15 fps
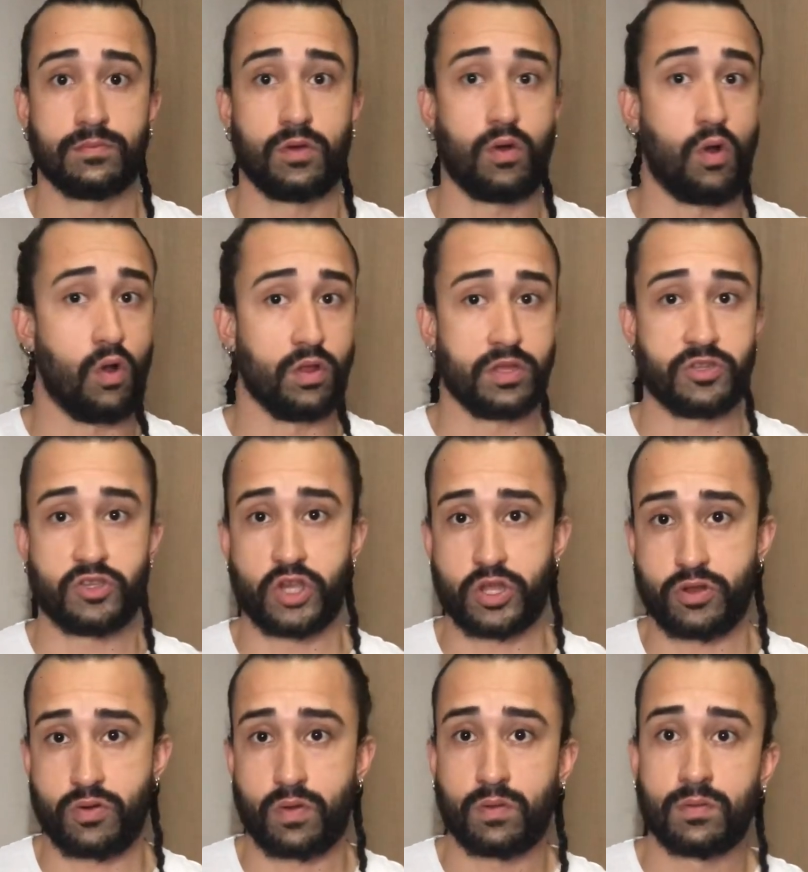all in
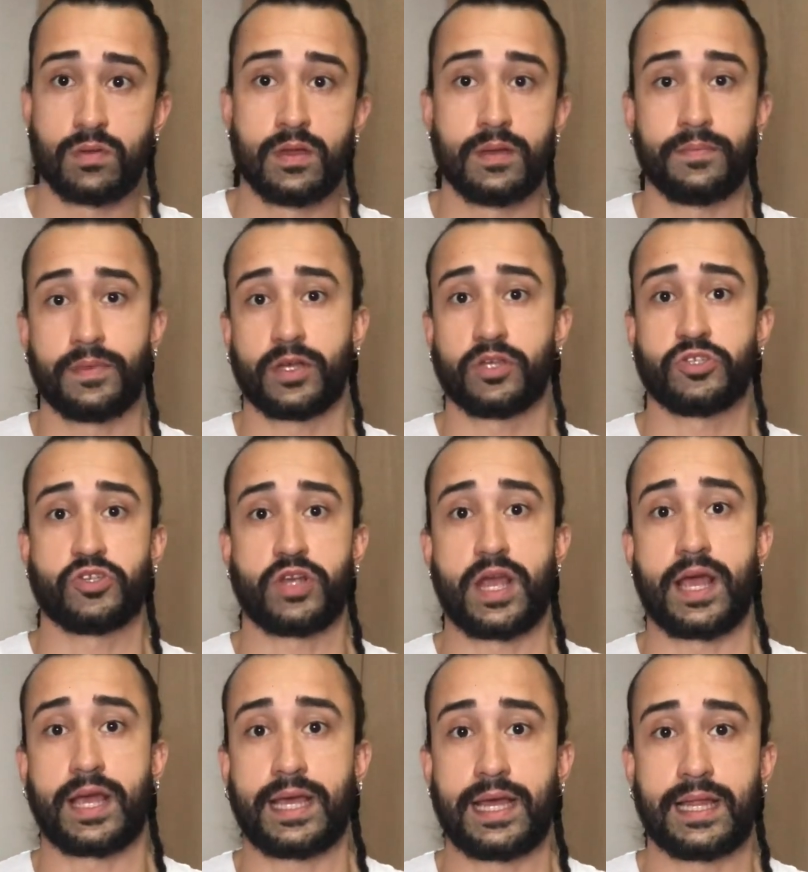general, because you're
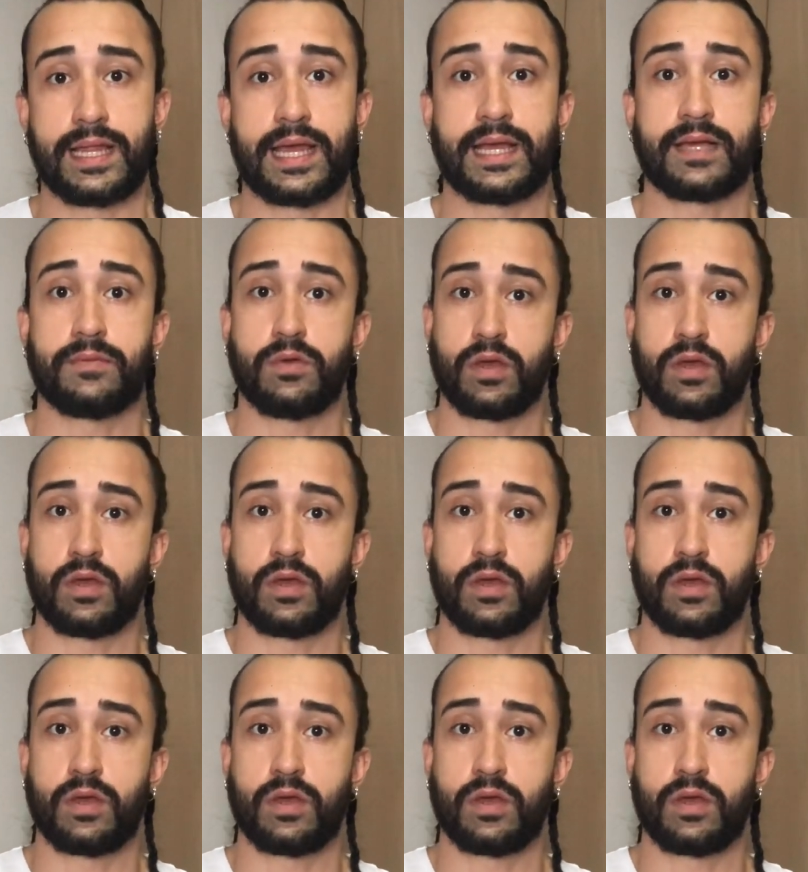gonna get like